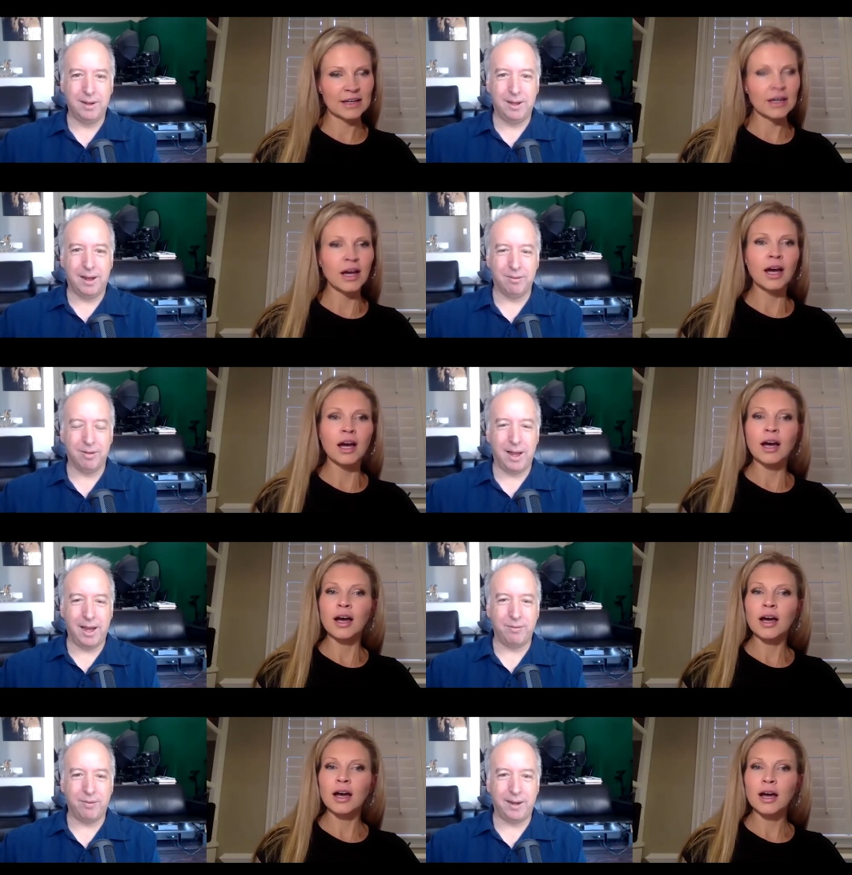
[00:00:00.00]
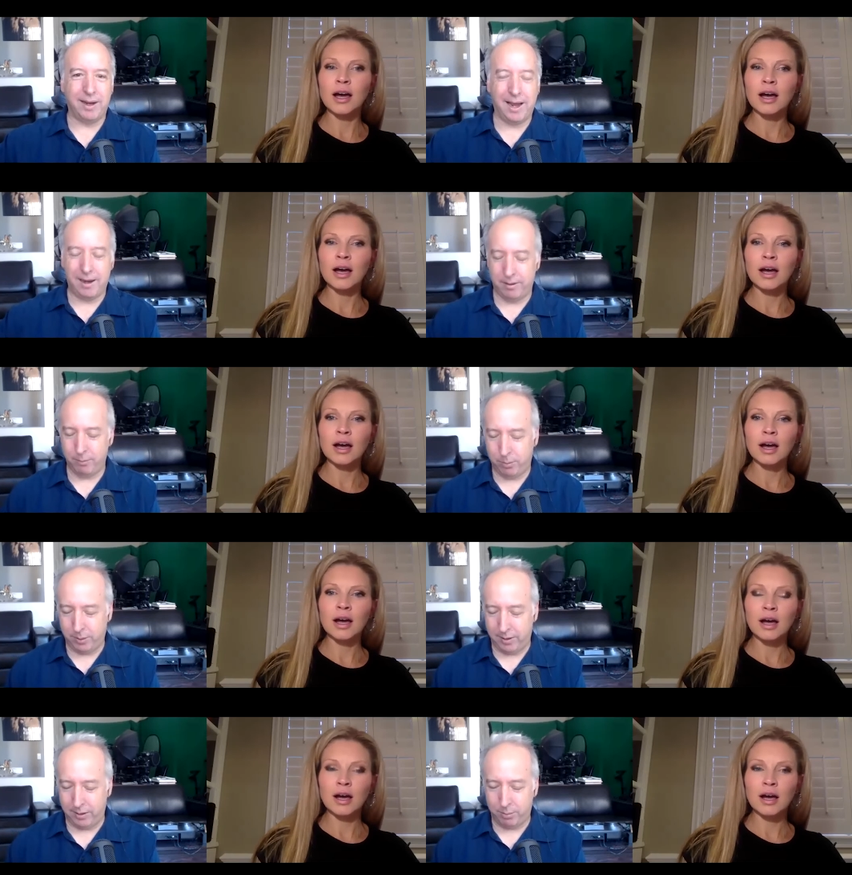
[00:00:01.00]
Speaker 1: of life and and
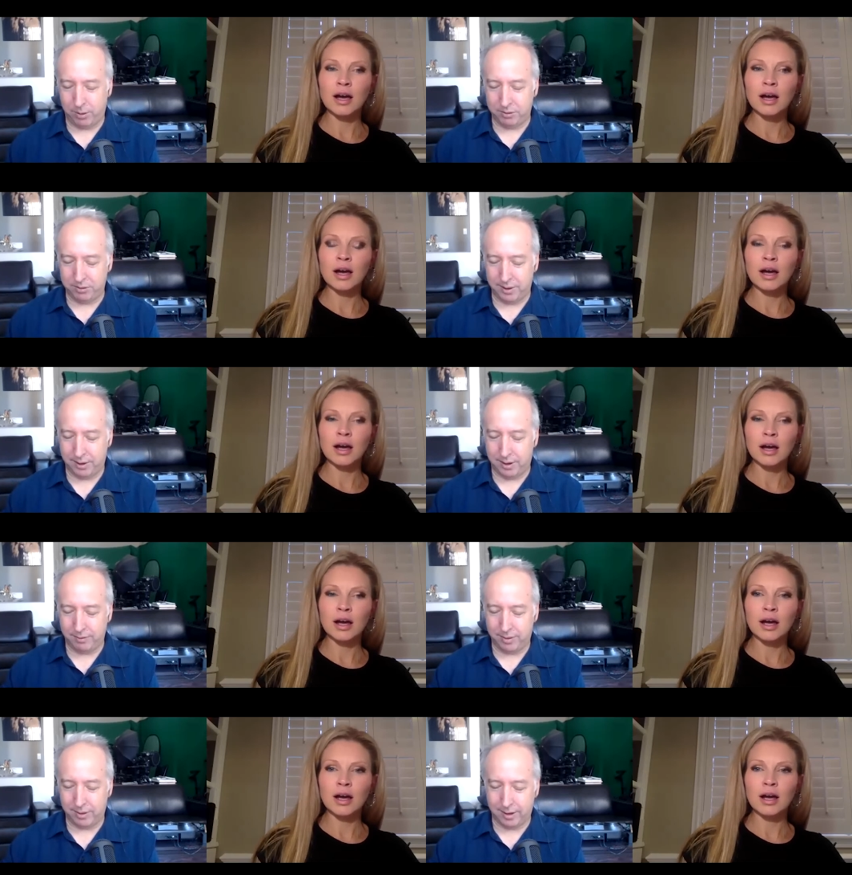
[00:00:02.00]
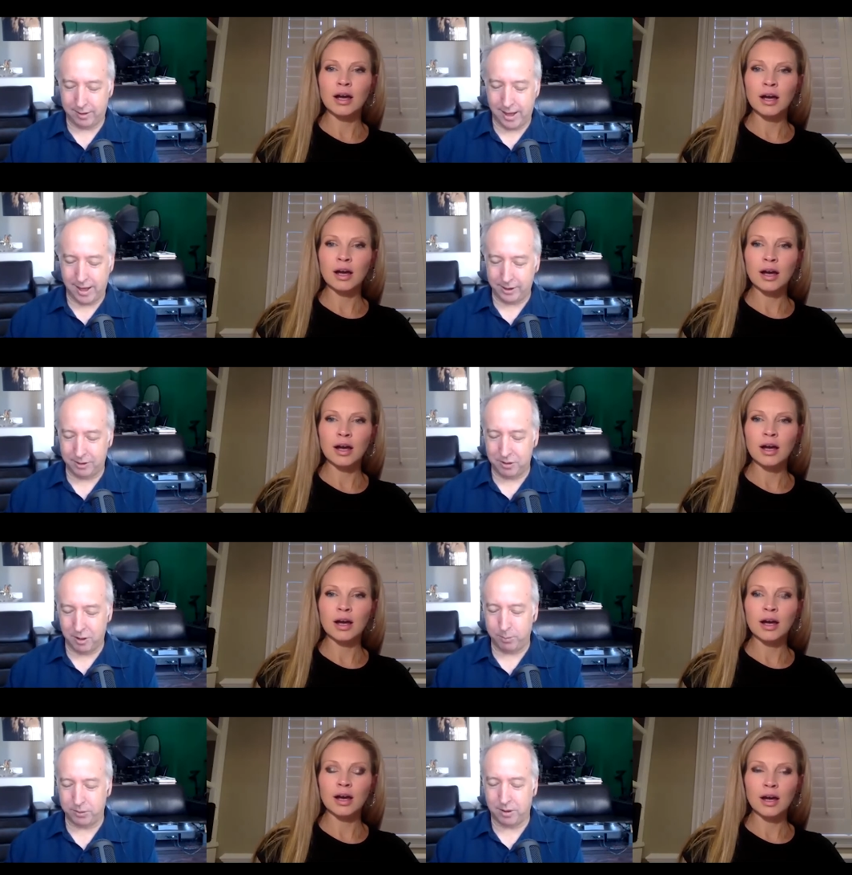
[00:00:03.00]
and the person and everything like that, and you just
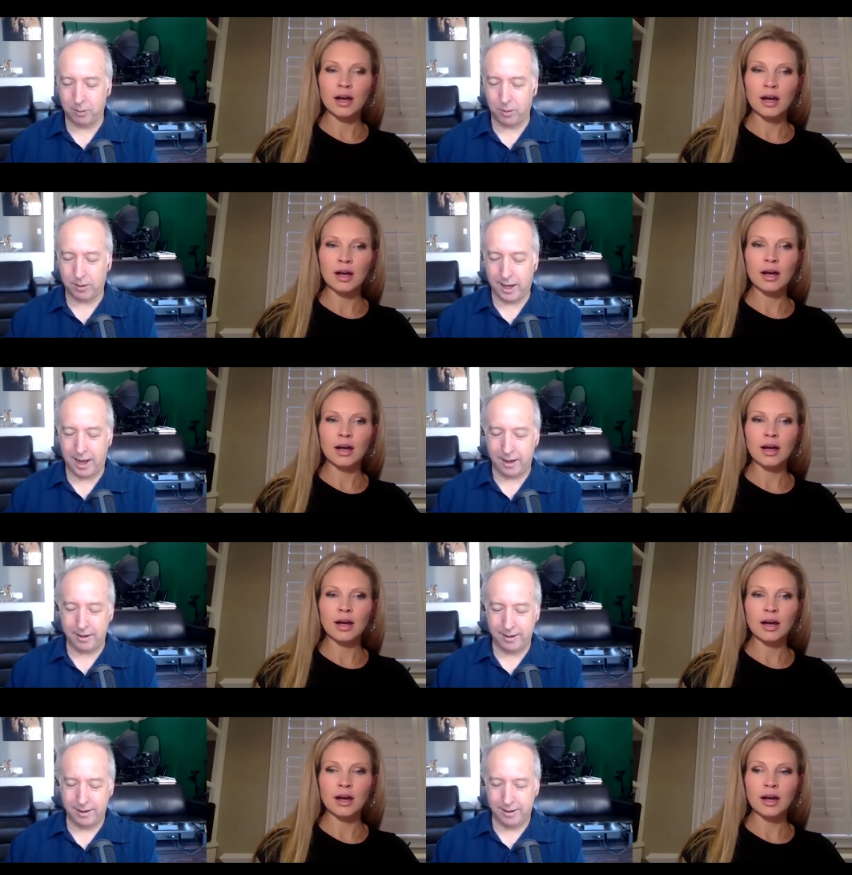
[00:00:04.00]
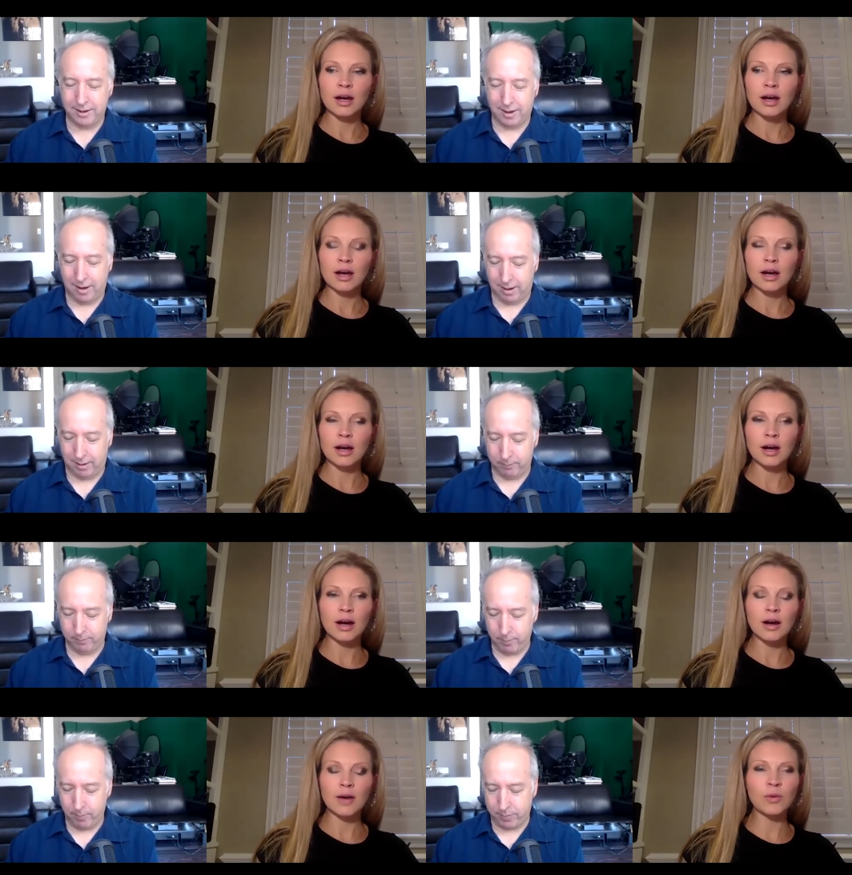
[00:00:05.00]
hope it's going to work out.
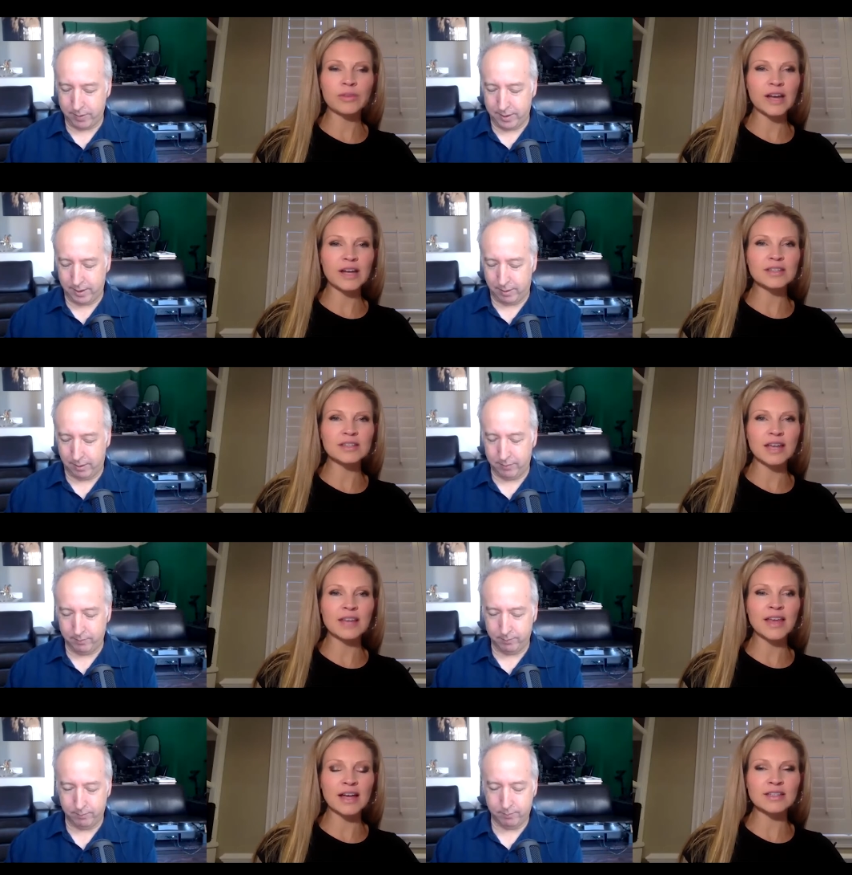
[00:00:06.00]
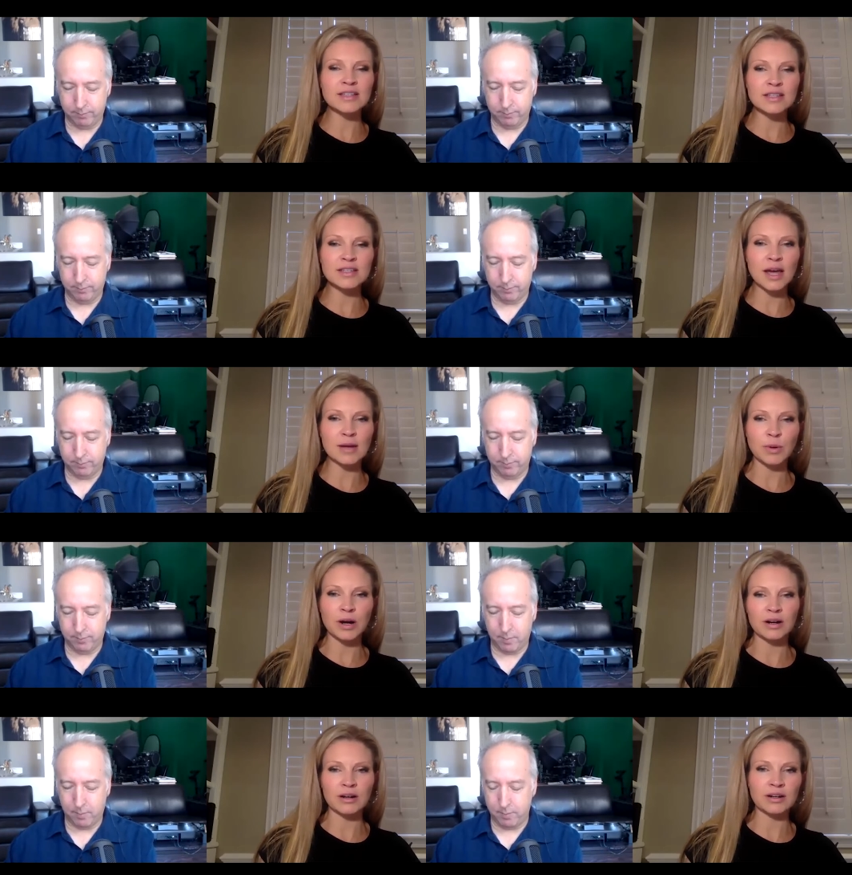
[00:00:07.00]
Um,
Speaker 2: well, that's you know. and that's the sad
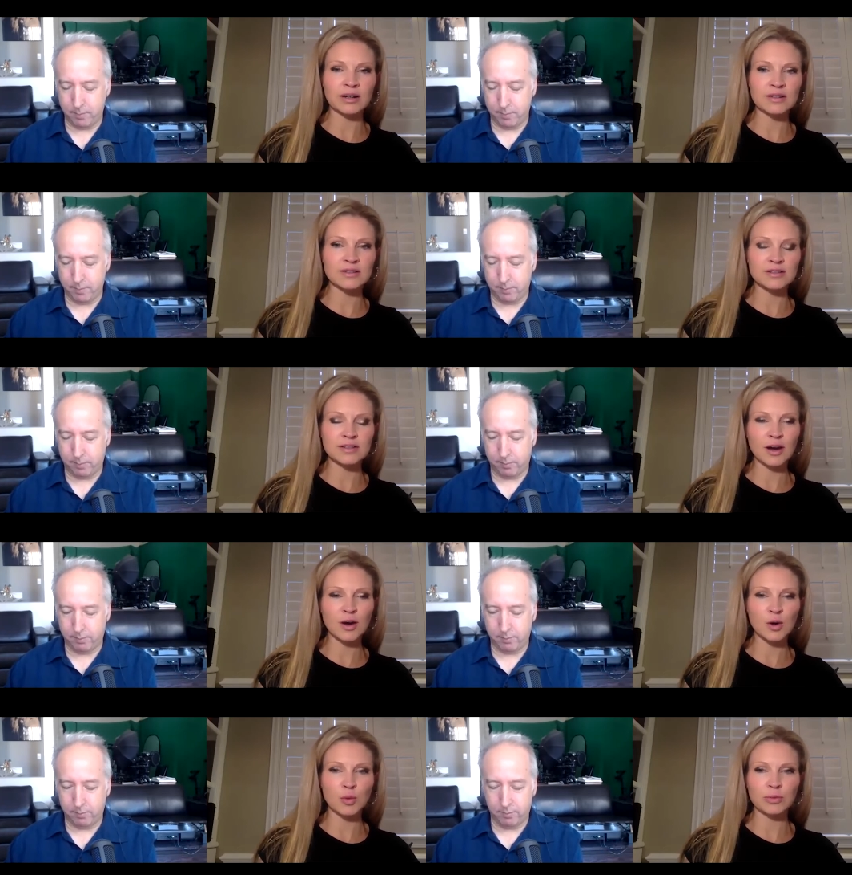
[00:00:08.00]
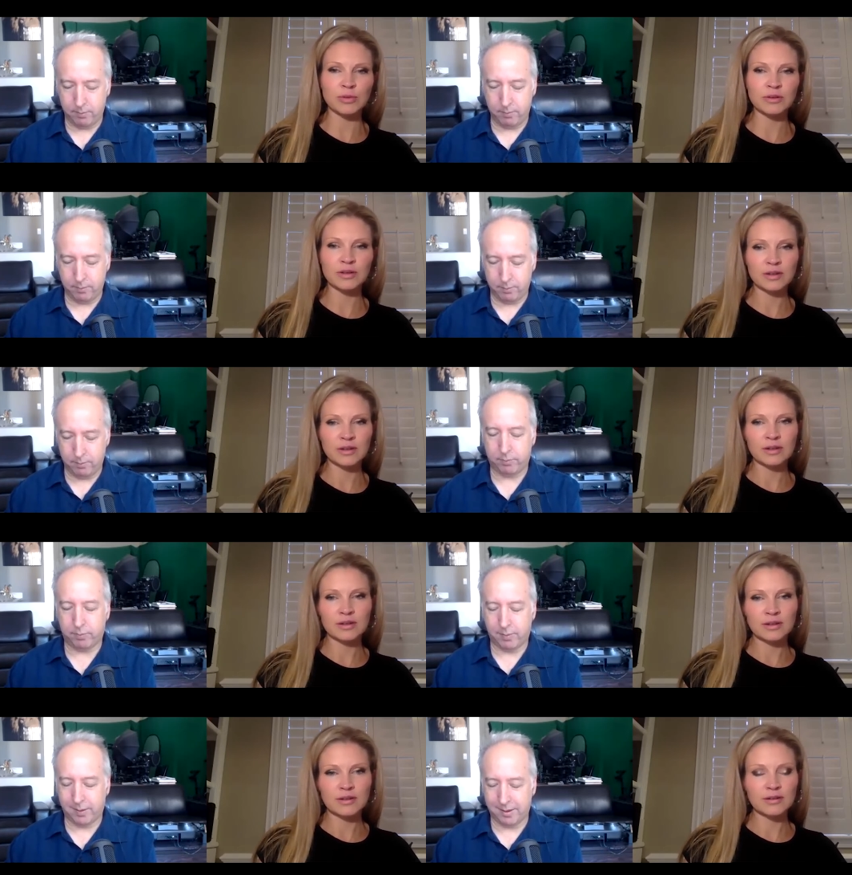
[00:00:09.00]
part is the hope
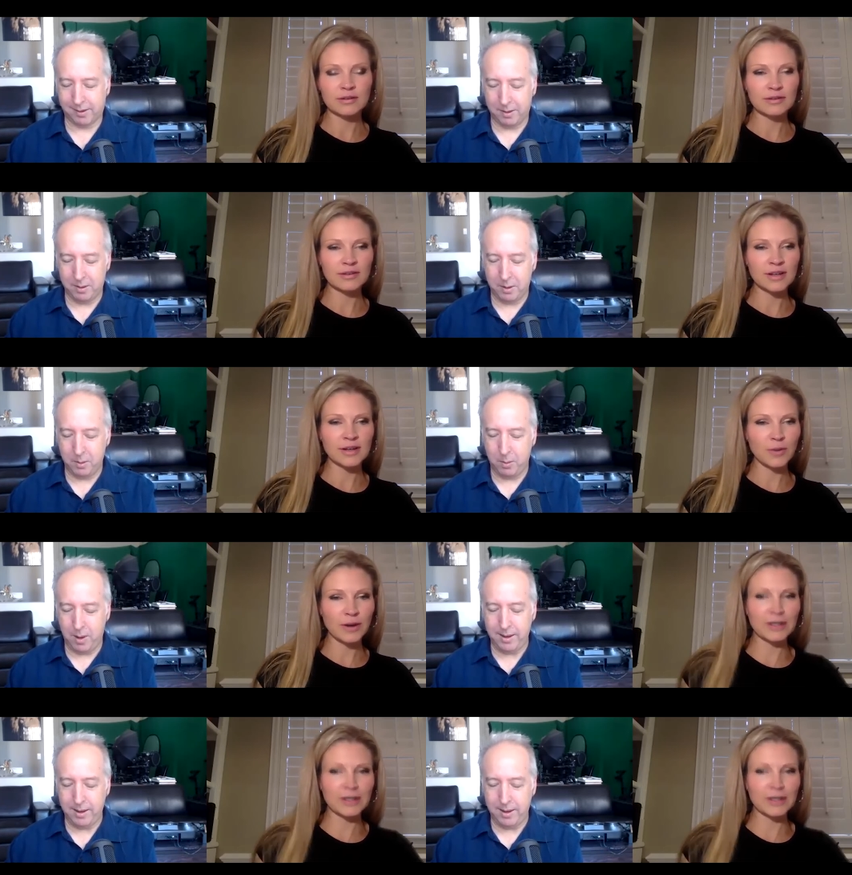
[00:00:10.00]
in a way.